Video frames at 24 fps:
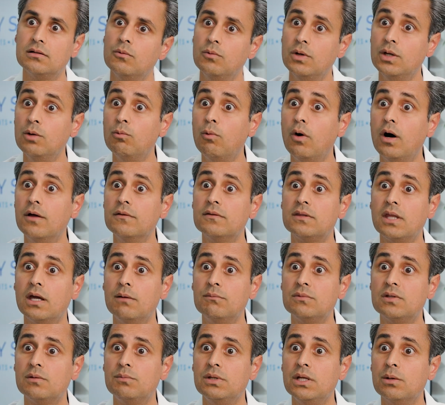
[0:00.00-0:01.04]
We want
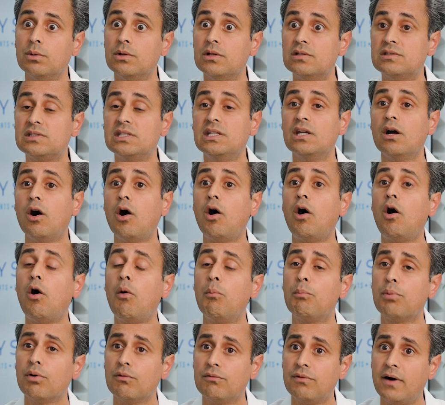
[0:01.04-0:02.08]
them to be able to see
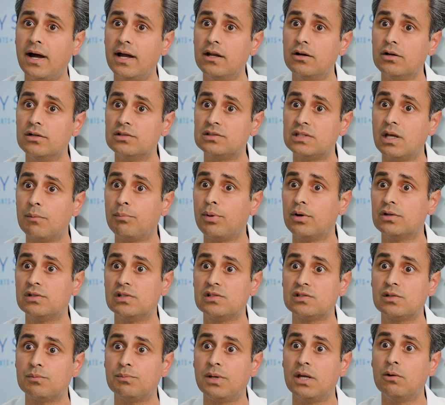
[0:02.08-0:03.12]
all providers that
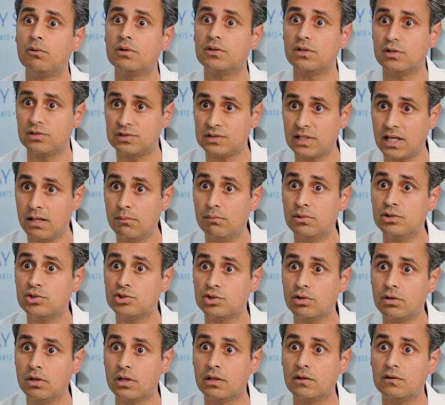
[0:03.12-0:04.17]
participate with their same
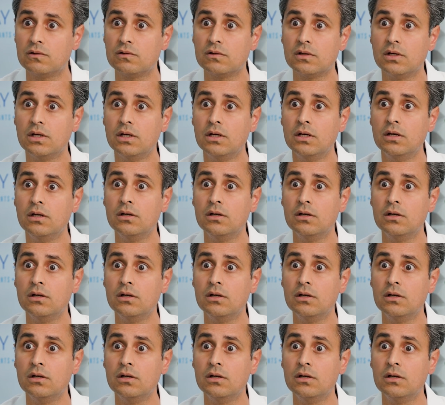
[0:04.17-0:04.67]
insurance.